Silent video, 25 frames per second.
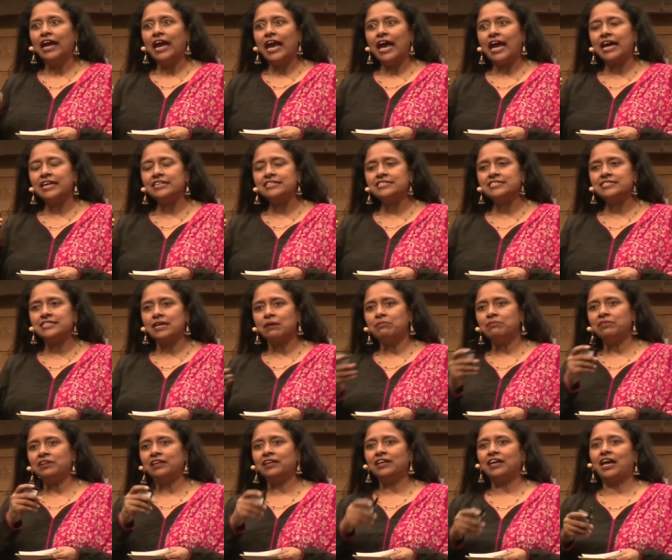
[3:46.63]
And
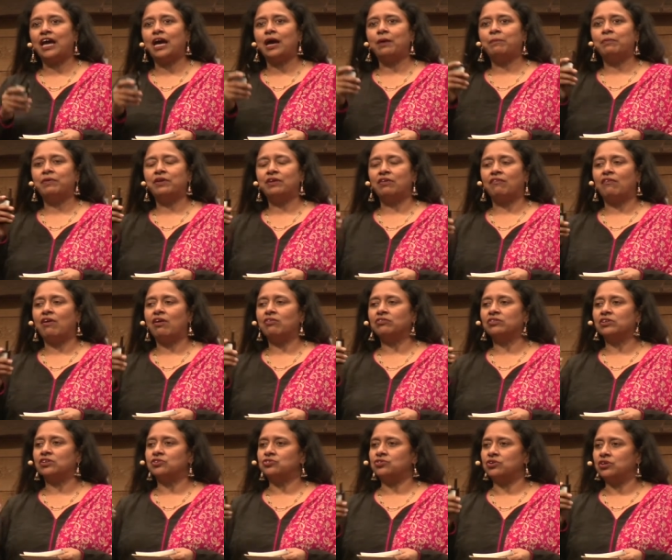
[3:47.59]
something happened around
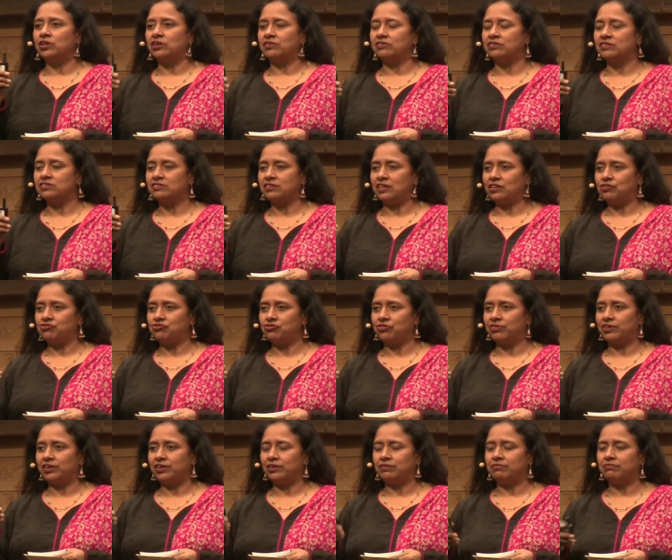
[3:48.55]
the turn of the
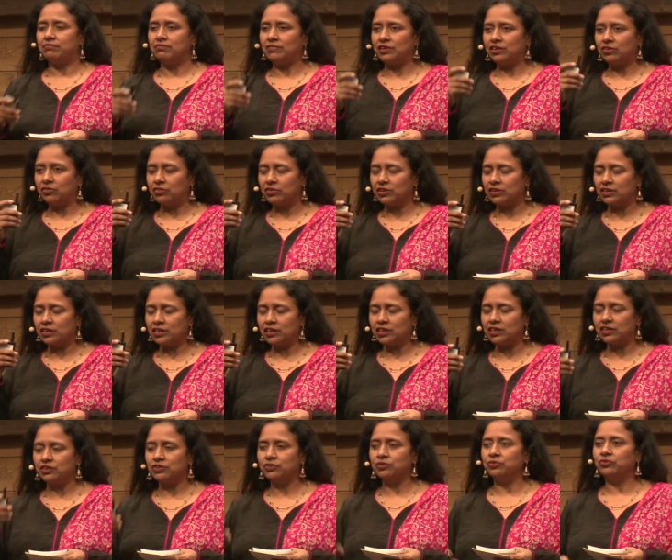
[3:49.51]
century. You know, in the
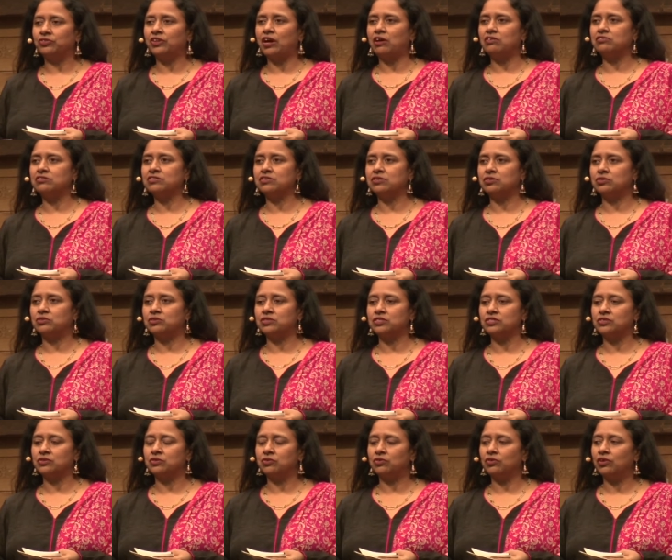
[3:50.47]
year 2000 or
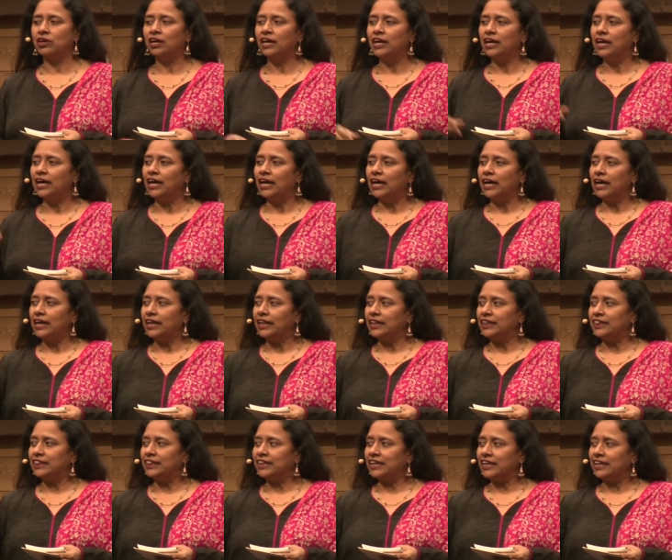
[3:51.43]
so.
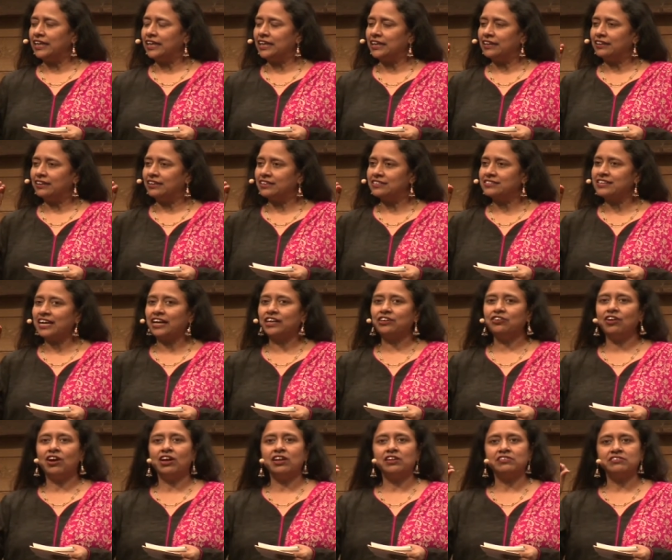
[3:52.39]
The, the,
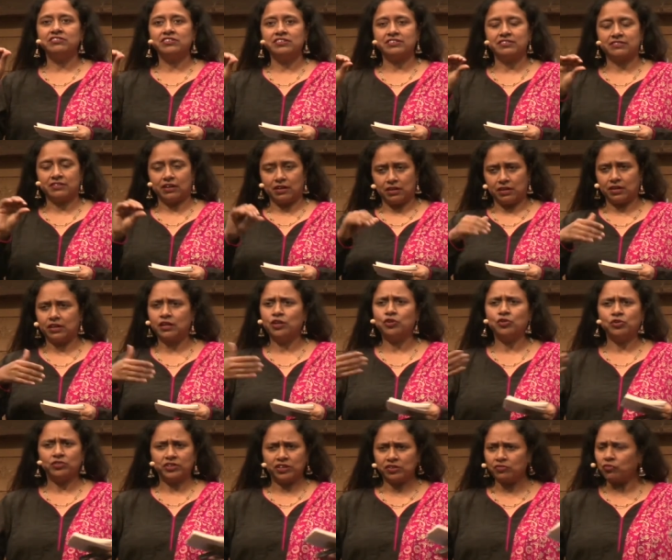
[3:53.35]
technology started, you
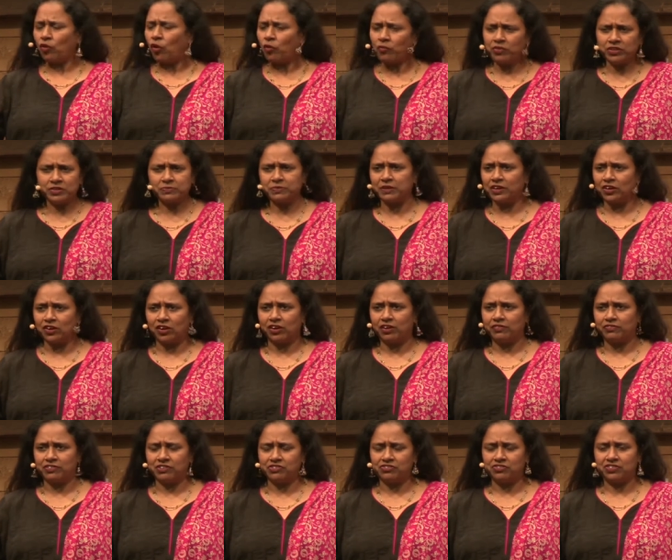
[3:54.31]
know, there have always been a lot
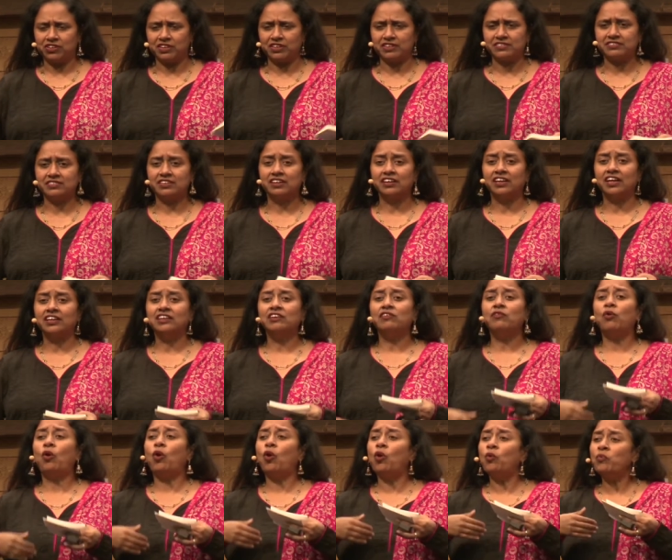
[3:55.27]
of engineers in India. There
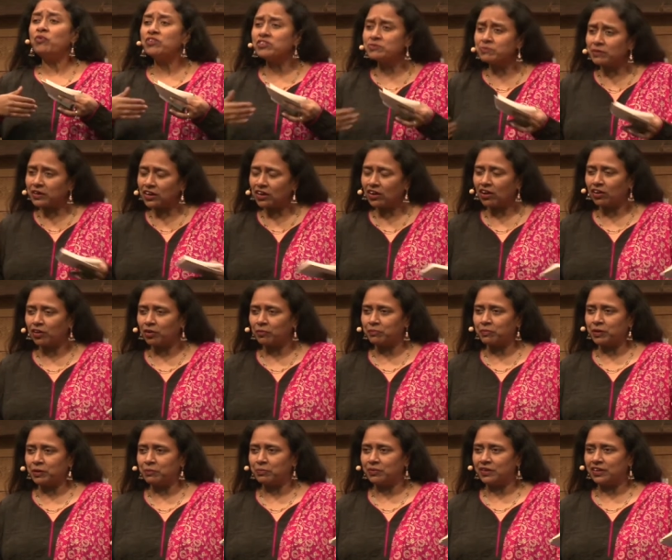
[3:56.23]
have always been a lot of
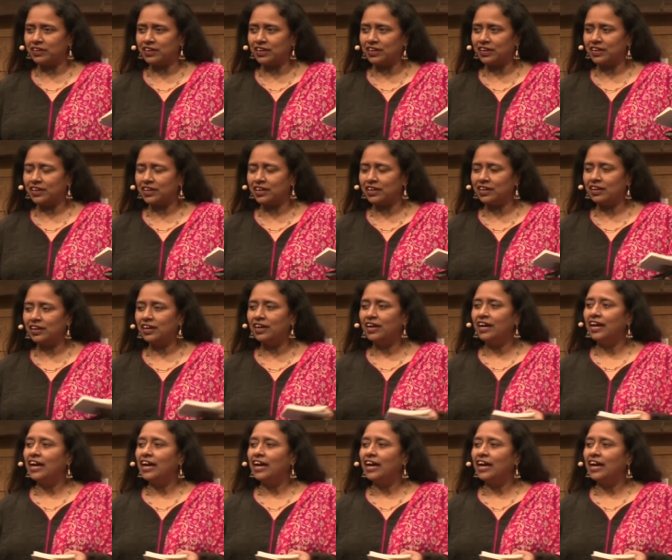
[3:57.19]
people in India.